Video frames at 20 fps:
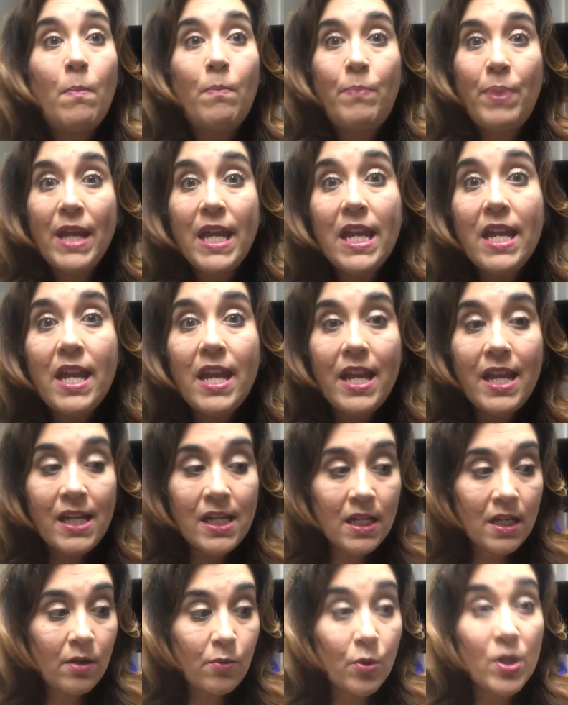
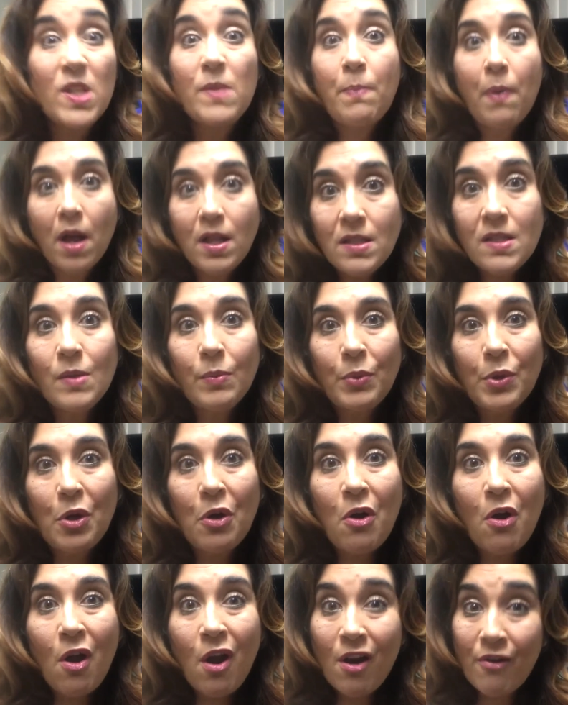being
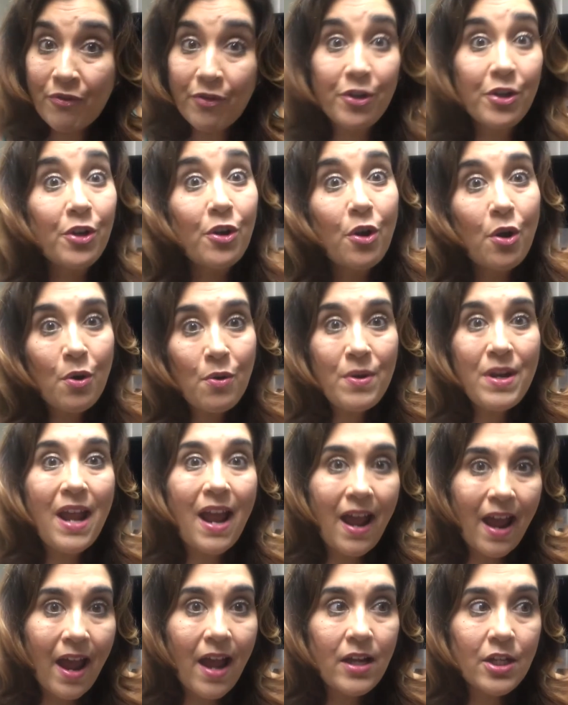responsible for your own
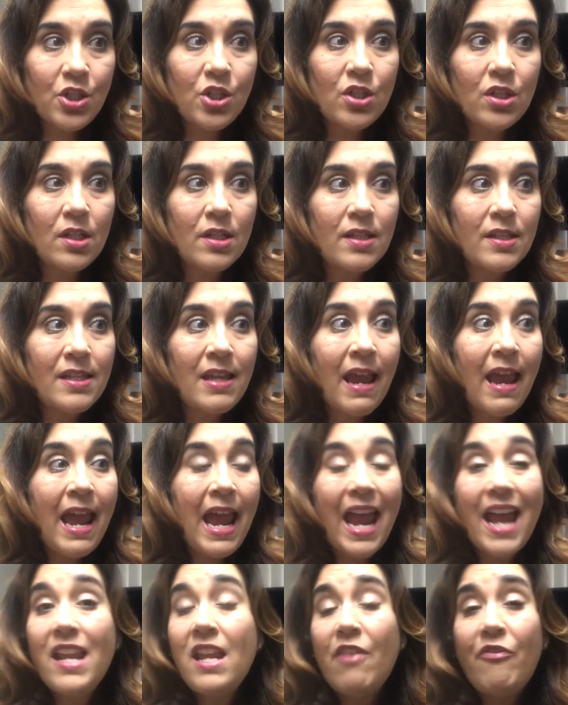actions,
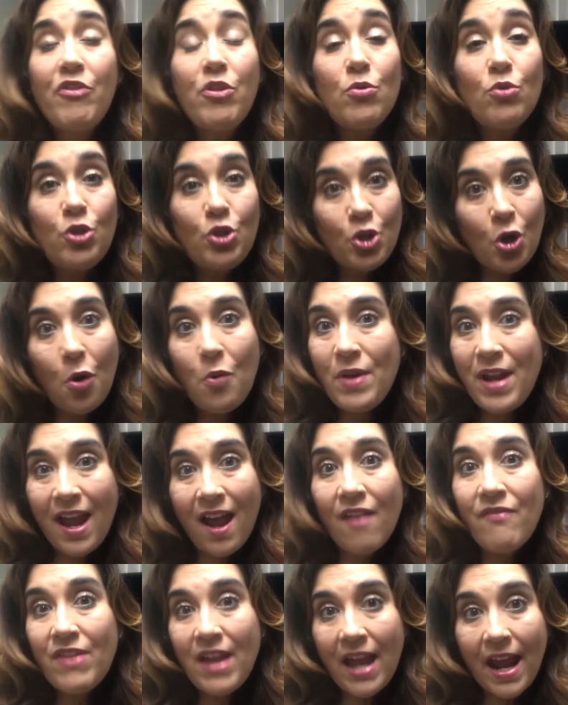and if you don't
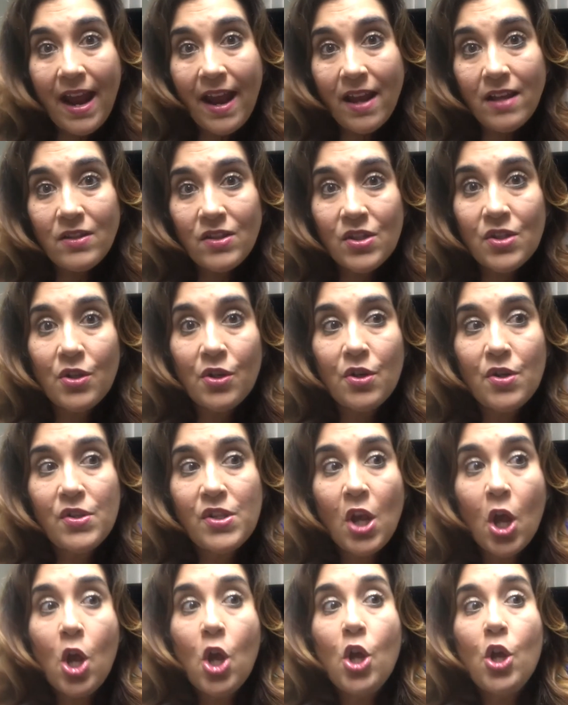have the
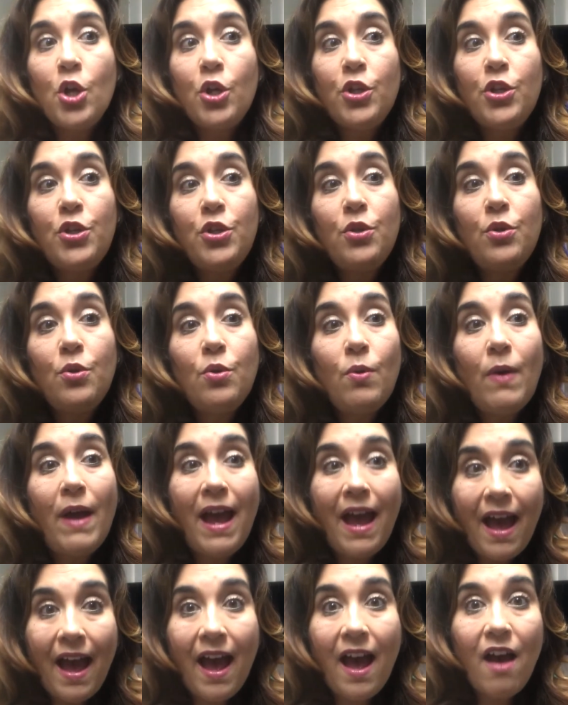answers, you
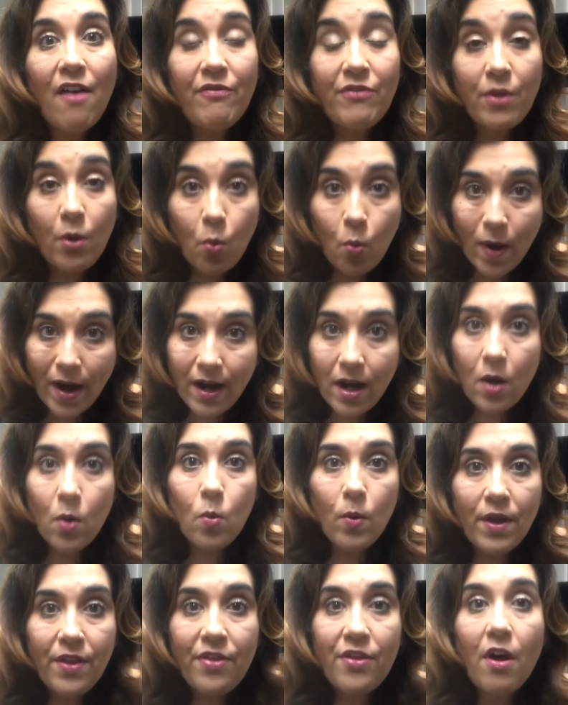have the
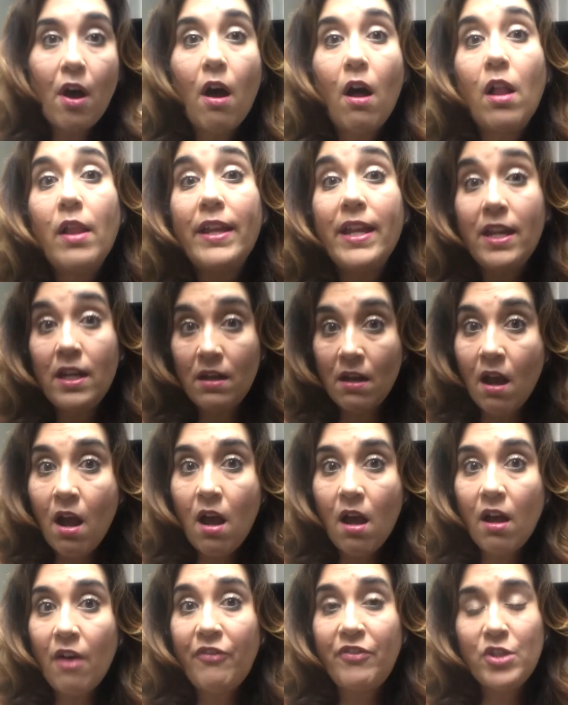wherewithal
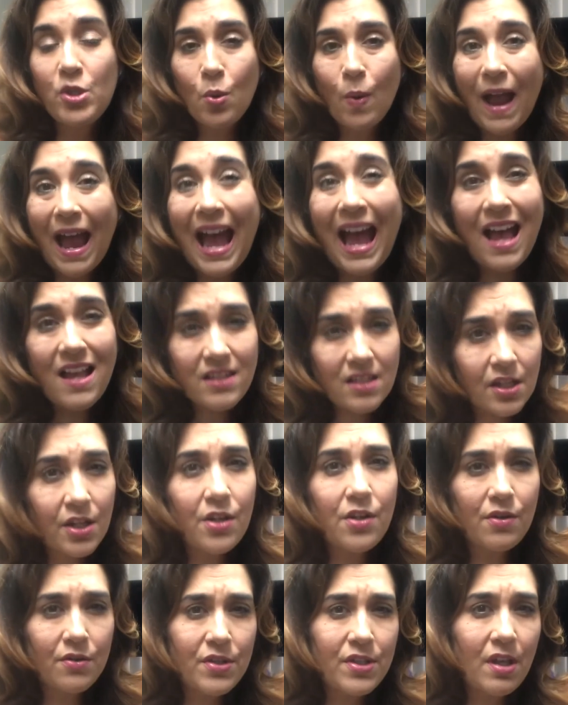enough to ask
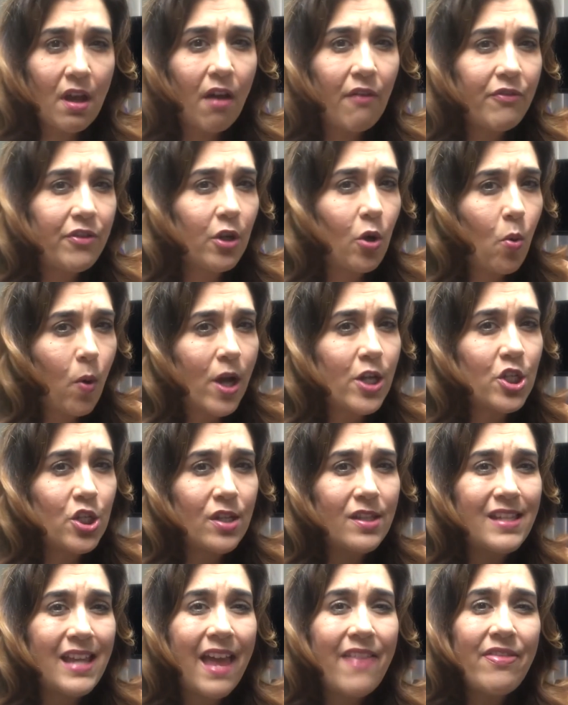yourself the
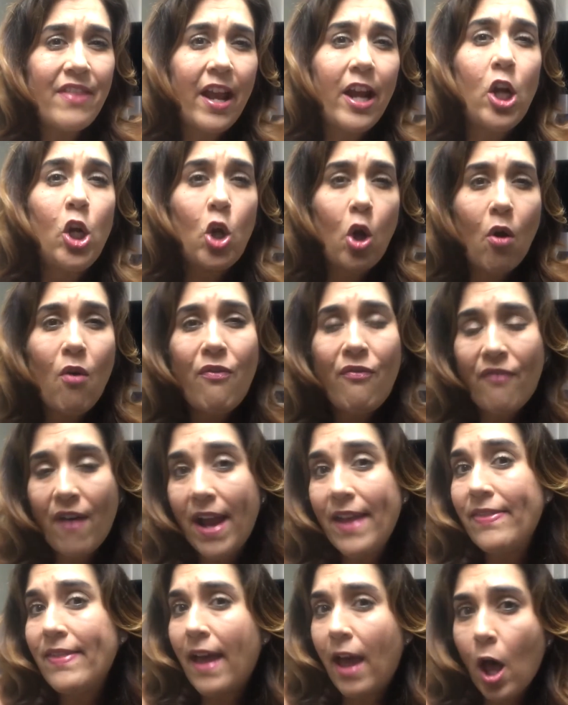questions and then go
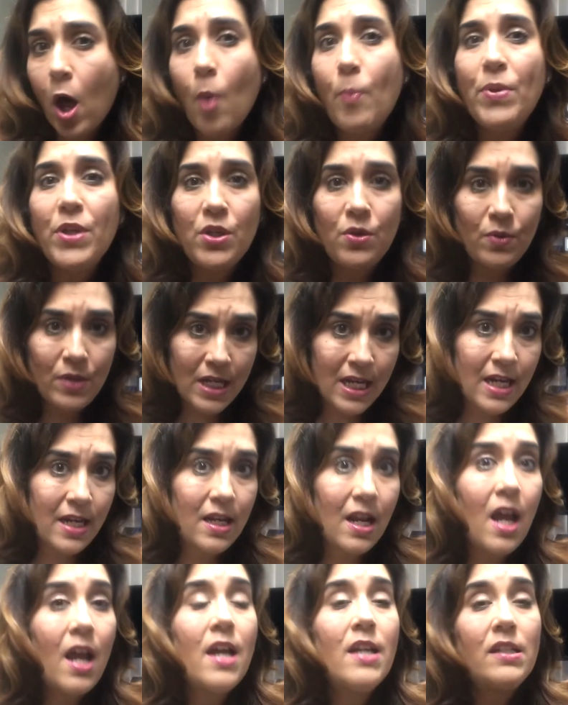find the help you
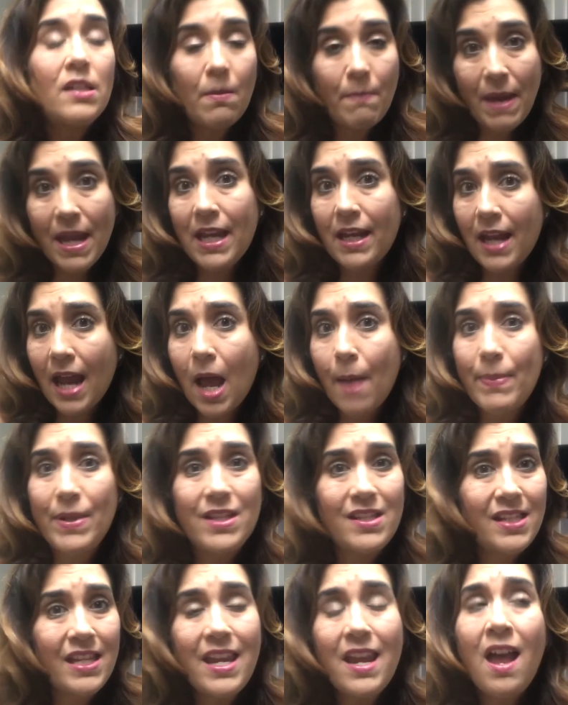need to make it
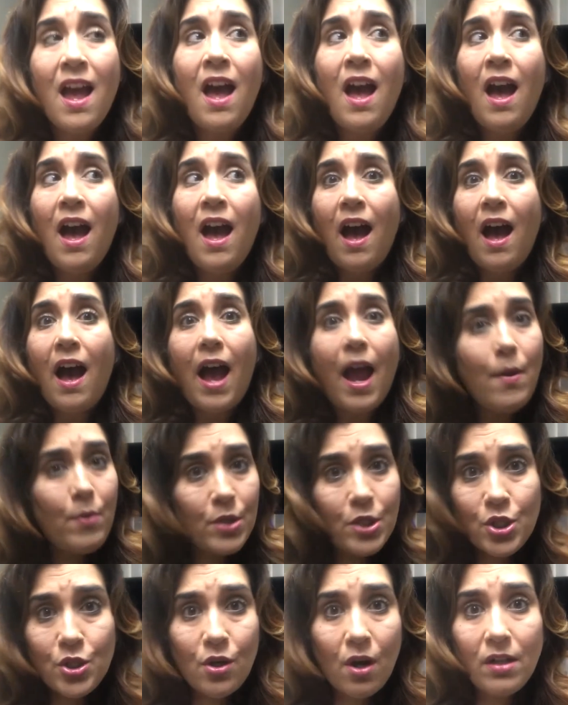happen. See, I
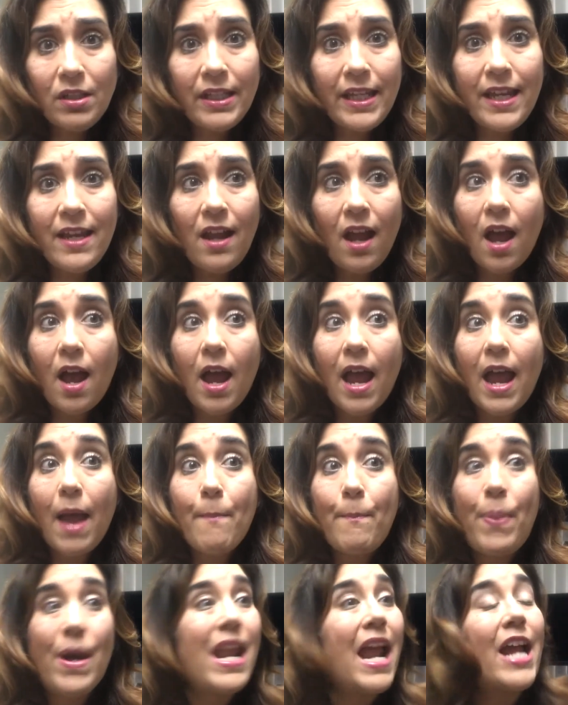was struggling,
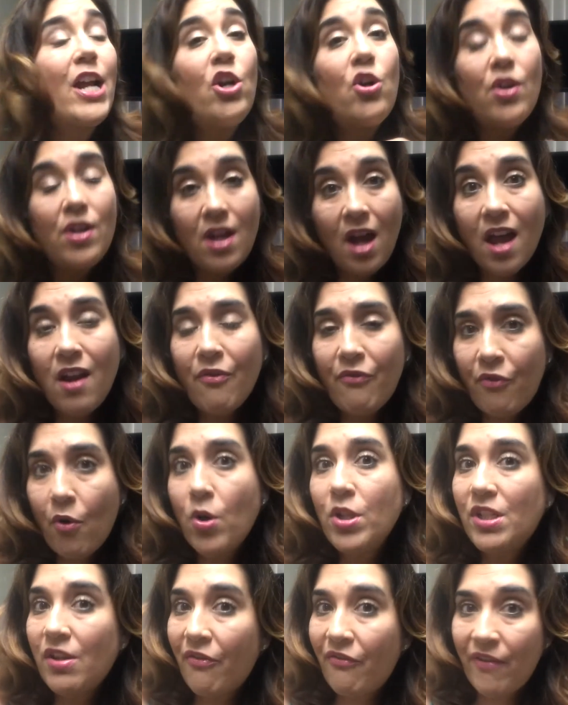but I could not
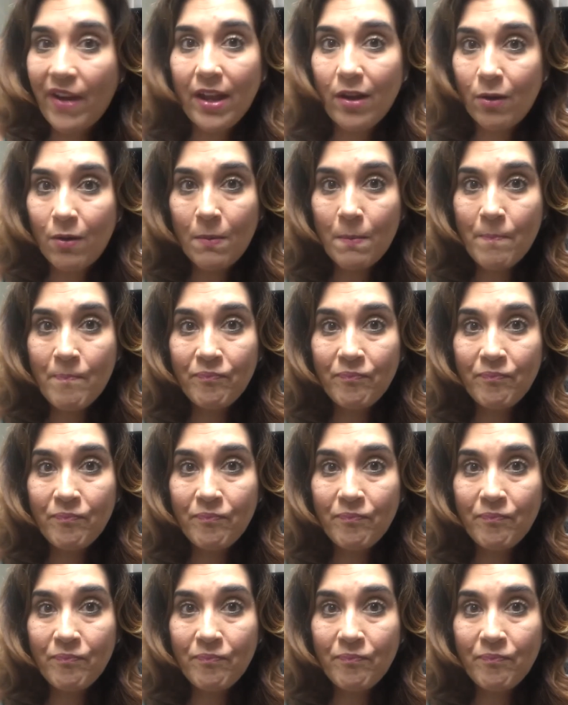afford to fail.